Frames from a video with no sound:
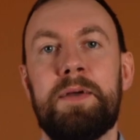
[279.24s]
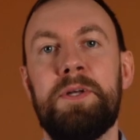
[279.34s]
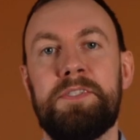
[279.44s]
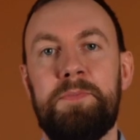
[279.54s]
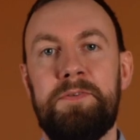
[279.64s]
I
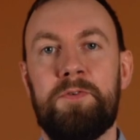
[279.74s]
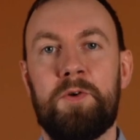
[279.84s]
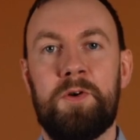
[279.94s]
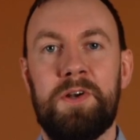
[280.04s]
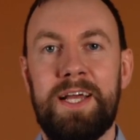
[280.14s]
mentioned
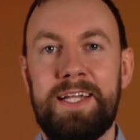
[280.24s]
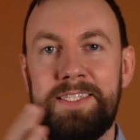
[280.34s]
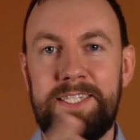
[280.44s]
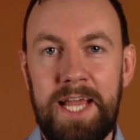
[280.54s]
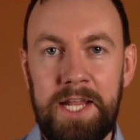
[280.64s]
before,
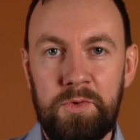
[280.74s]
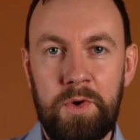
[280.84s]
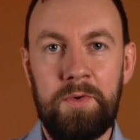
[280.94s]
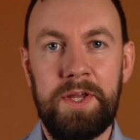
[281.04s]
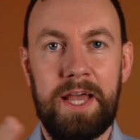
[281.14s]

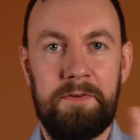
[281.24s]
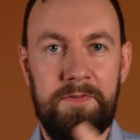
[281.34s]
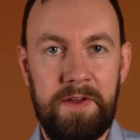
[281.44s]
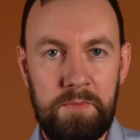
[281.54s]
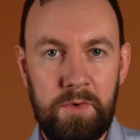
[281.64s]
January and
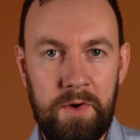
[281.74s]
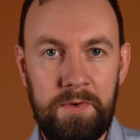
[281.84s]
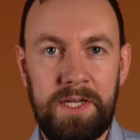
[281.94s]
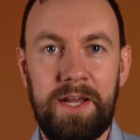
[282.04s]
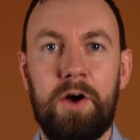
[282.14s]

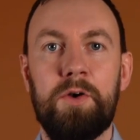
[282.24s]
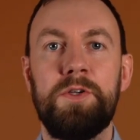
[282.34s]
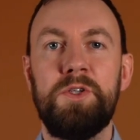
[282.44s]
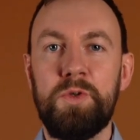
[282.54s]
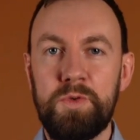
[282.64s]
February are
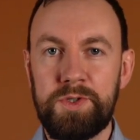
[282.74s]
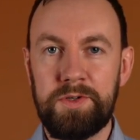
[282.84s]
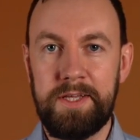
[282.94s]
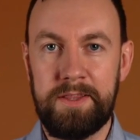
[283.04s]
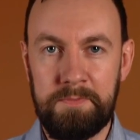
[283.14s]

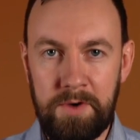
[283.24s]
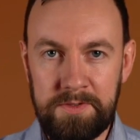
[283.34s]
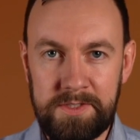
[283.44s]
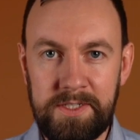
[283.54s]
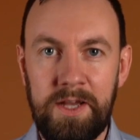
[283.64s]
usually the
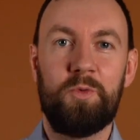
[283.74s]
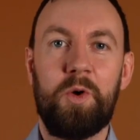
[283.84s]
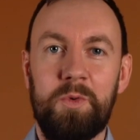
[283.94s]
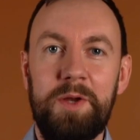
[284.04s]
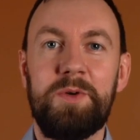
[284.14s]
months where
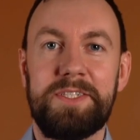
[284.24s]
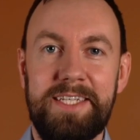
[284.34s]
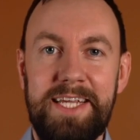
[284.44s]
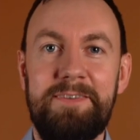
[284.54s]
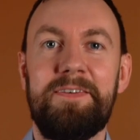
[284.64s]
we receive